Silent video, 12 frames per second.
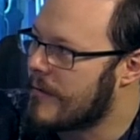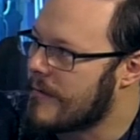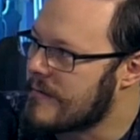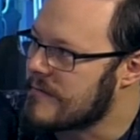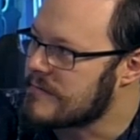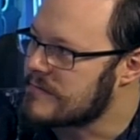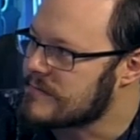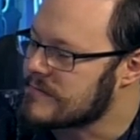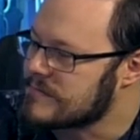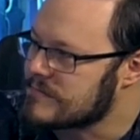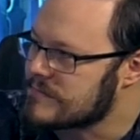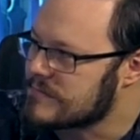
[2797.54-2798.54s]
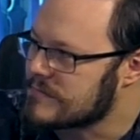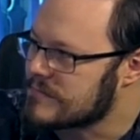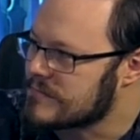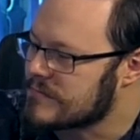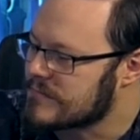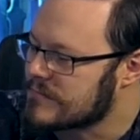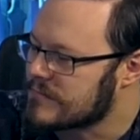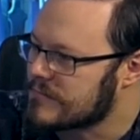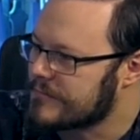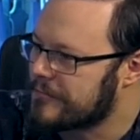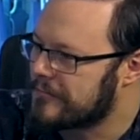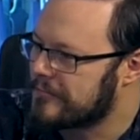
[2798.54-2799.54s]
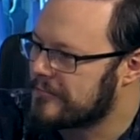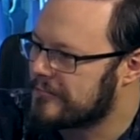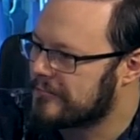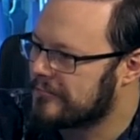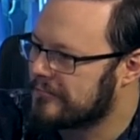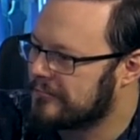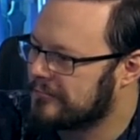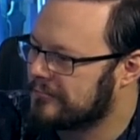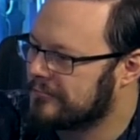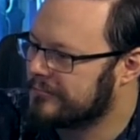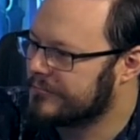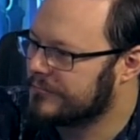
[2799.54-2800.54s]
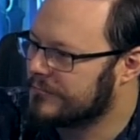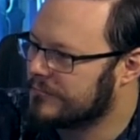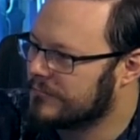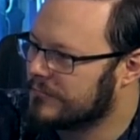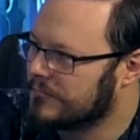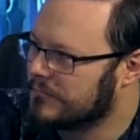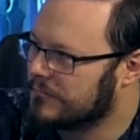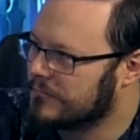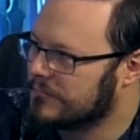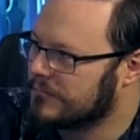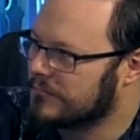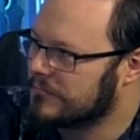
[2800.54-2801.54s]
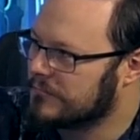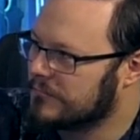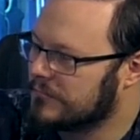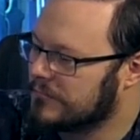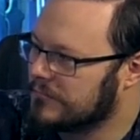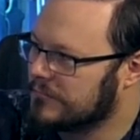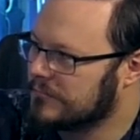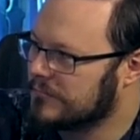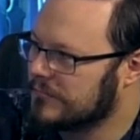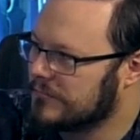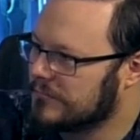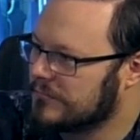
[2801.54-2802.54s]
The person shown says nothing.